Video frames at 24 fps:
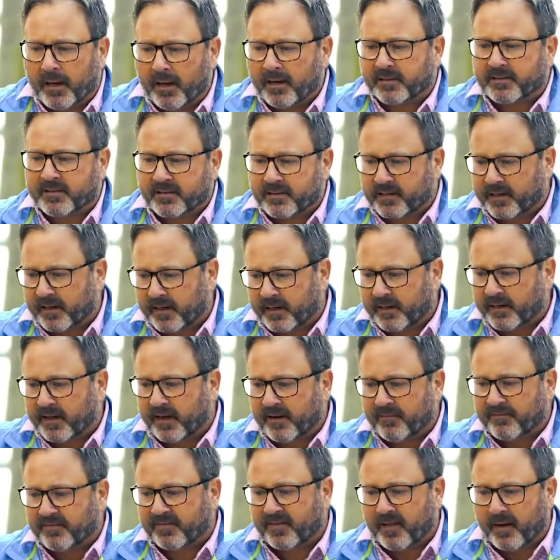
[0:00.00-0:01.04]
entity
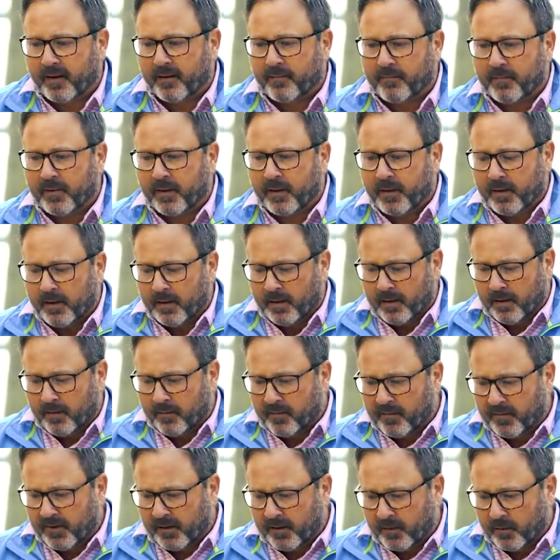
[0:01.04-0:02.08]
gives them
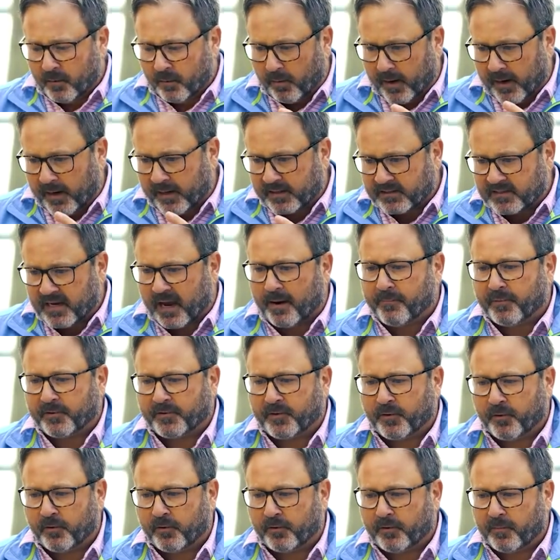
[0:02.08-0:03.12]
the greatest
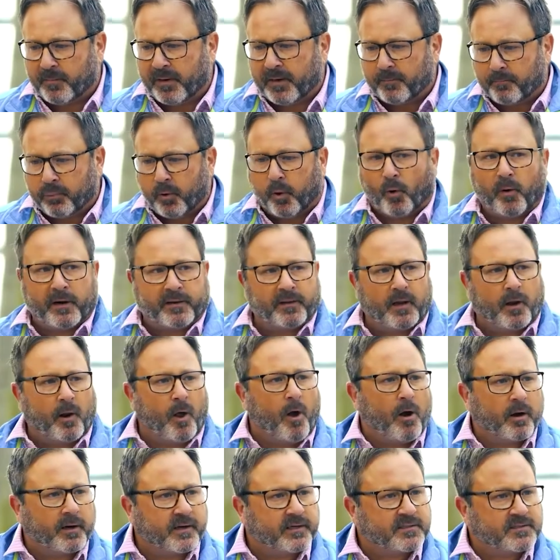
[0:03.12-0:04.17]
opportunity to be employed the
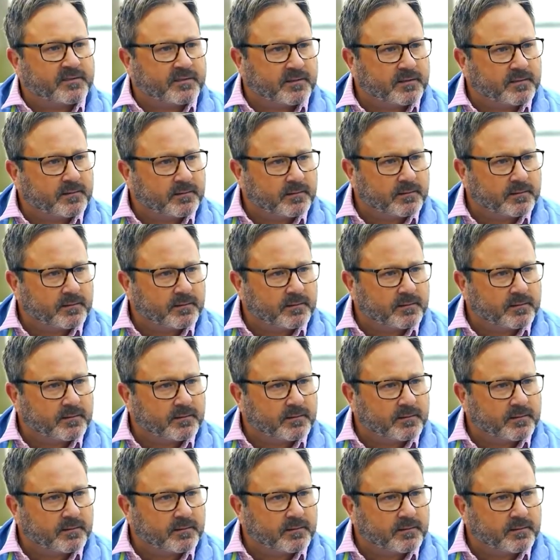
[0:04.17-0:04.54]
longest,